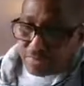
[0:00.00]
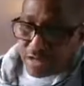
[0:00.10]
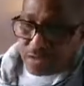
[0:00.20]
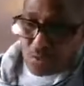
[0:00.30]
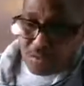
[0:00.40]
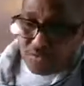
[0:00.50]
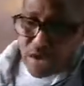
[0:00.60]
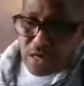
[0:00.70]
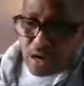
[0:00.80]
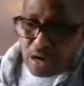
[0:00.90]
how do we
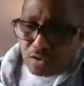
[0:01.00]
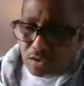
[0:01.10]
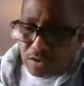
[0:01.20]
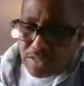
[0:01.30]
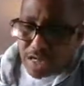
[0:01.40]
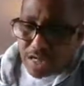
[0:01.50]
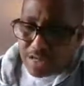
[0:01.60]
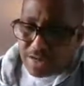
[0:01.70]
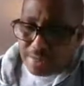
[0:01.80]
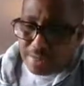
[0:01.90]
find out that
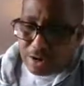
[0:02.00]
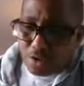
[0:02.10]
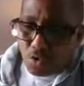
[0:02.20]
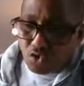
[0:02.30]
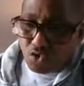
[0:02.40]
Barrow was